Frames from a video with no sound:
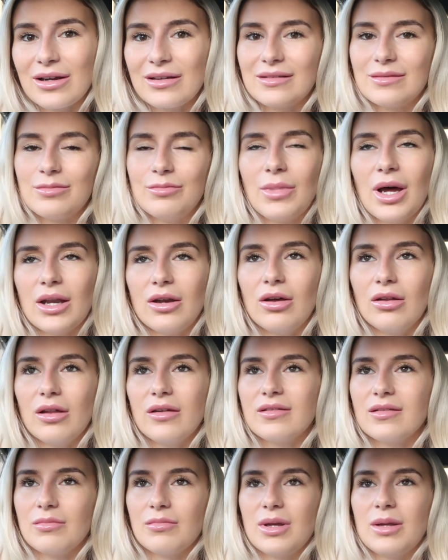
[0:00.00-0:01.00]
because I know
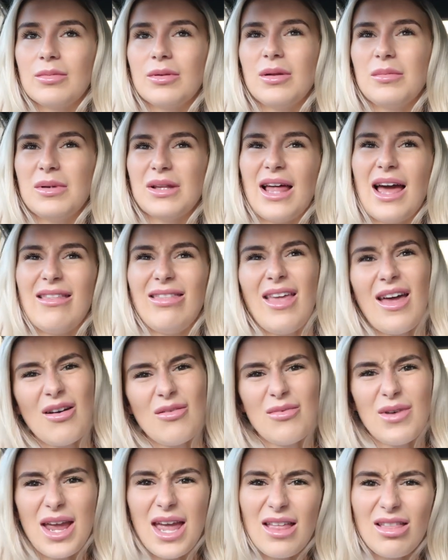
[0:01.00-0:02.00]
that some people will be like,
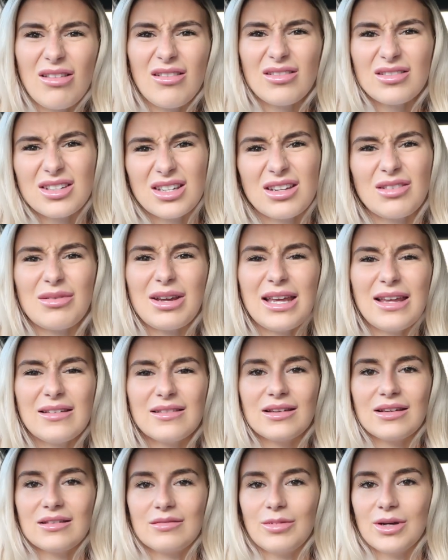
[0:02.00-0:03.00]
that weren't look too
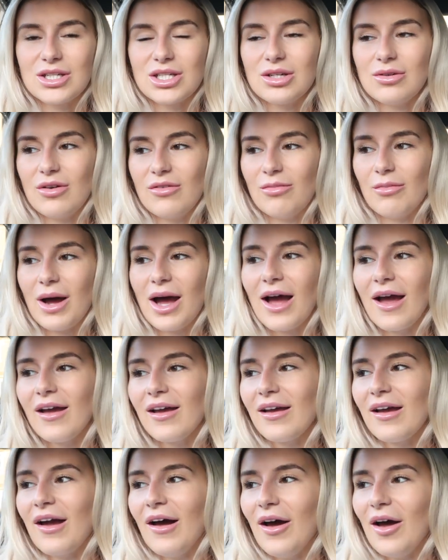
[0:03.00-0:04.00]
easy, especially with my
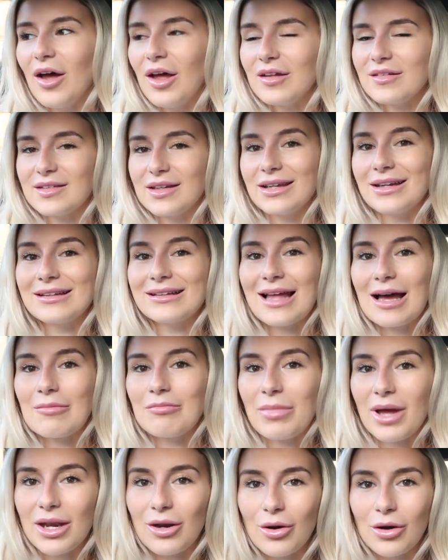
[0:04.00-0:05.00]
single
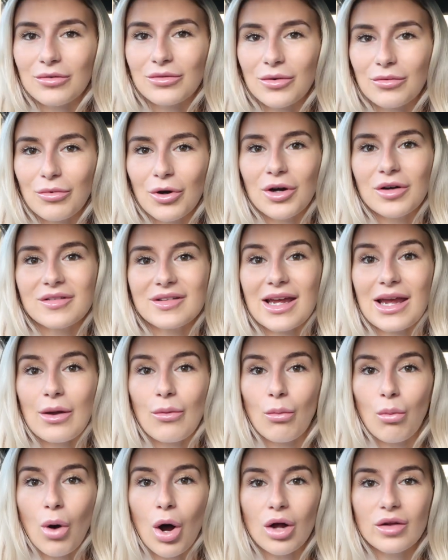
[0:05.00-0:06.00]
arm bent over rows.
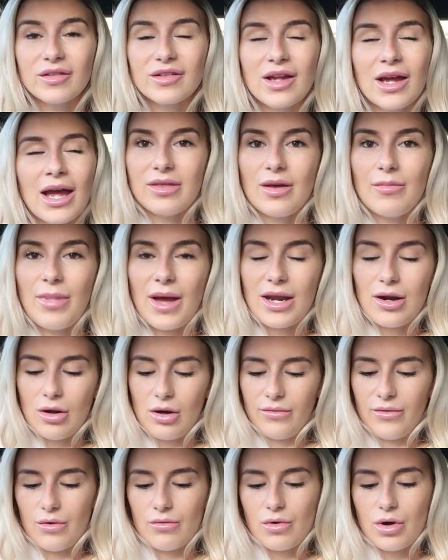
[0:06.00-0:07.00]
It was the bent
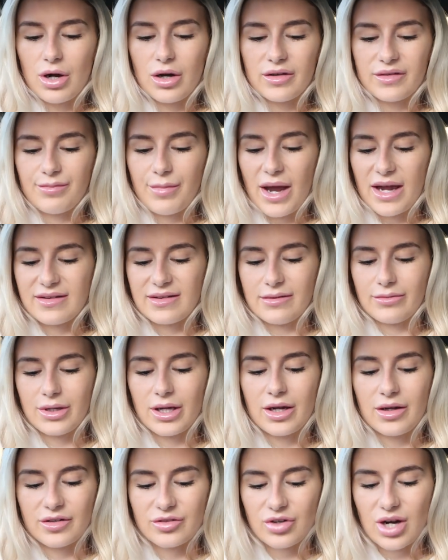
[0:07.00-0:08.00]
over rows, bicep
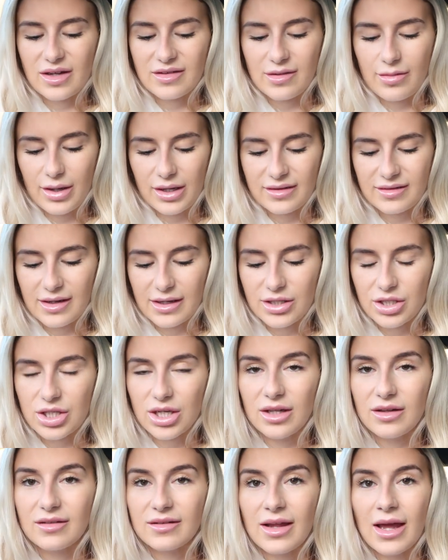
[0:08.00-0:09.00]
curls, tricep
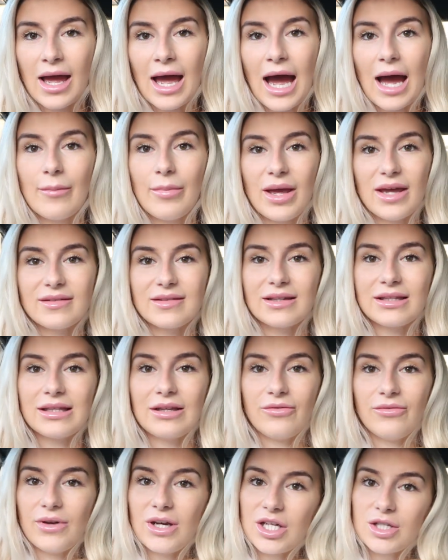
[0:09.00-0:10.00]
extensions. I
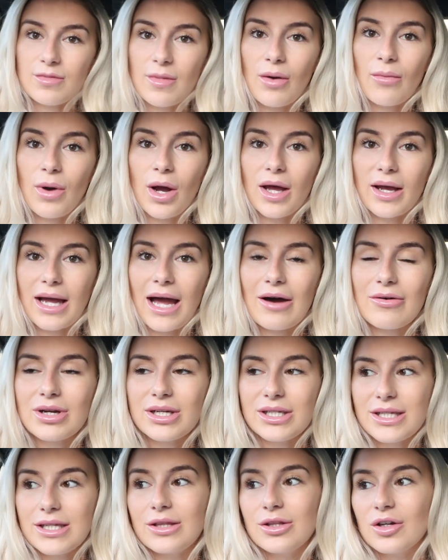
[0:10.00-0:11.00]
basically finished my
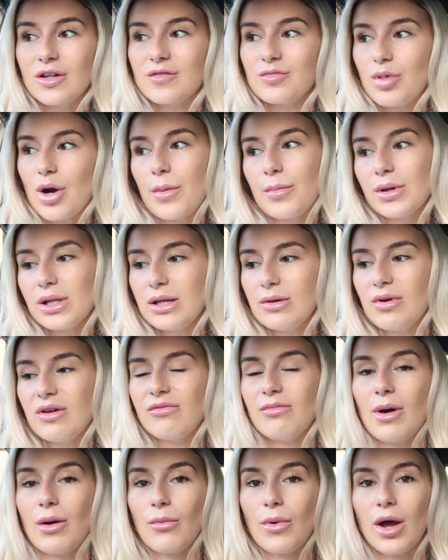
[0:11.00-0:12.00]
workout and did those properly
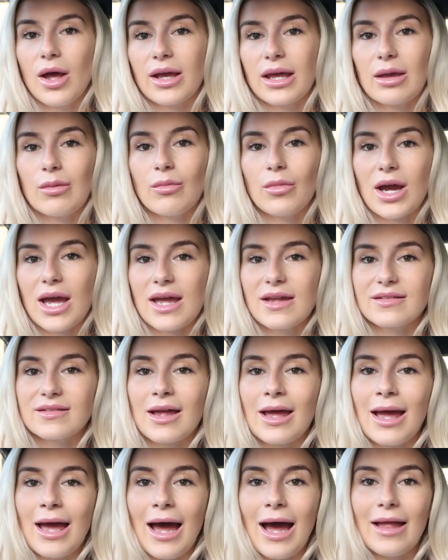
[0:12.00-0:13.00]
with my working
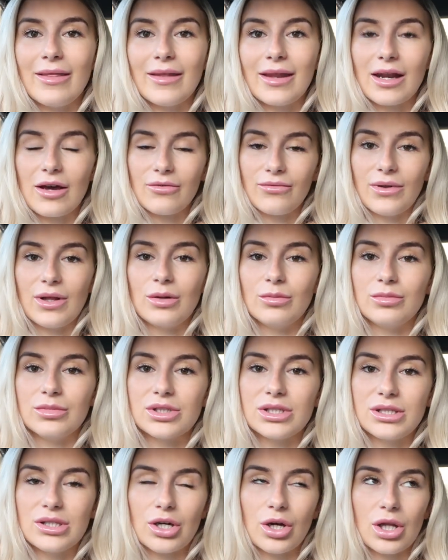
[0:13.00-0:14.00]
weights, and then I
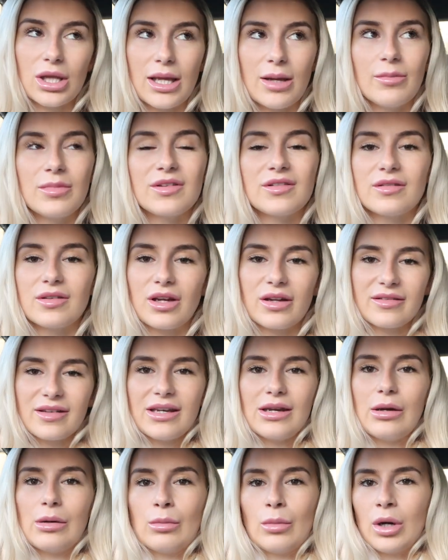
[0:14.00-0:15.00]
filmed the clips because
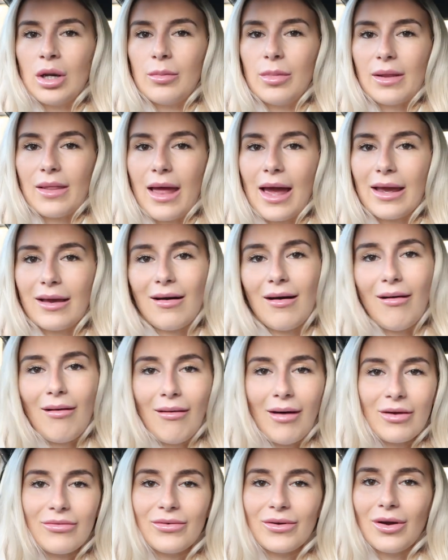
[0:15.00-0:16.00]
I didn't want to be like,
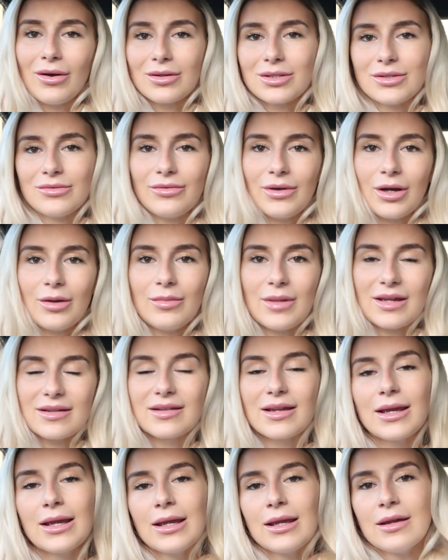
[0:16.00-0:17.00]
oh, I forgot to film
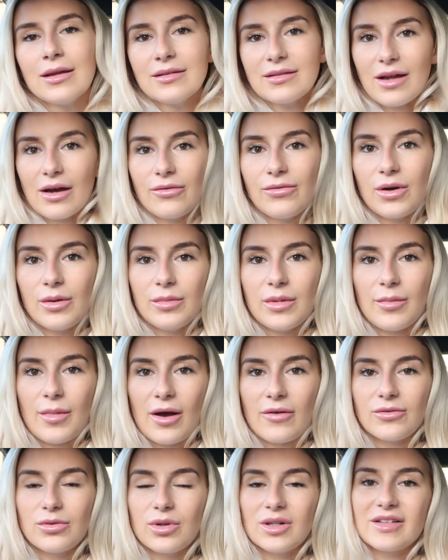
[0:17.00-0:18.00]
this. So I filmed
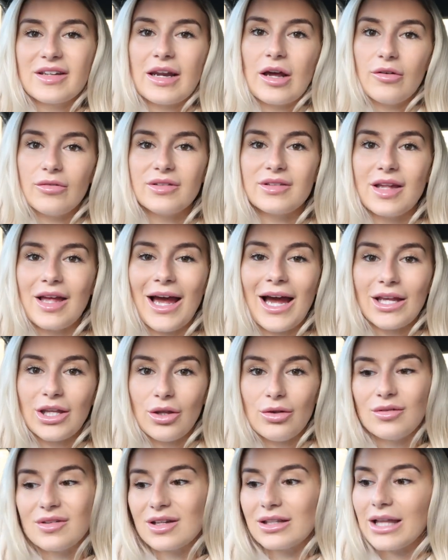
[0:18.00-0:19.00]
them afterwards, and obviously I
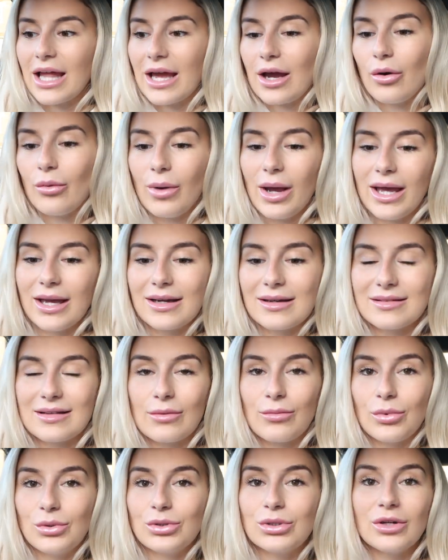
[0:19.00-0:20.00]
used a lighter weight
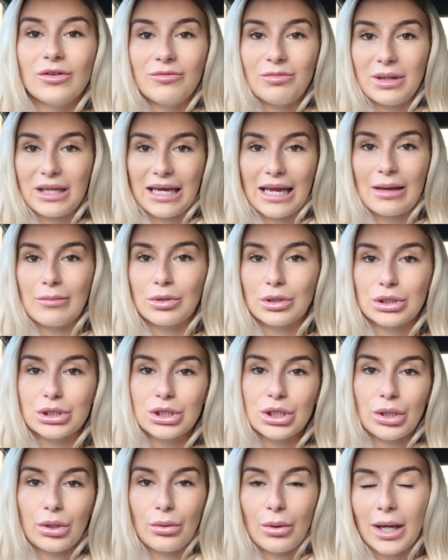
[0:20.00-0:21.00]
because I wouldn't have been able
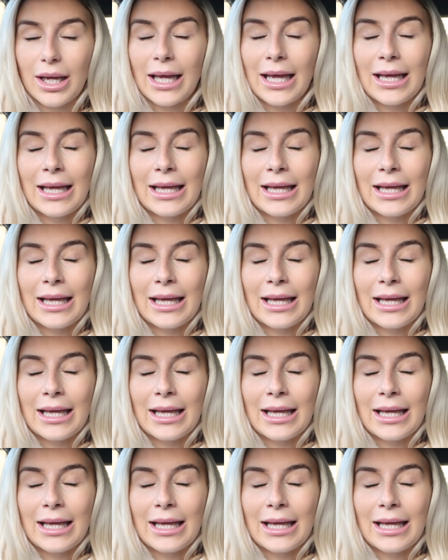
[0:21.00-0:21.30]
to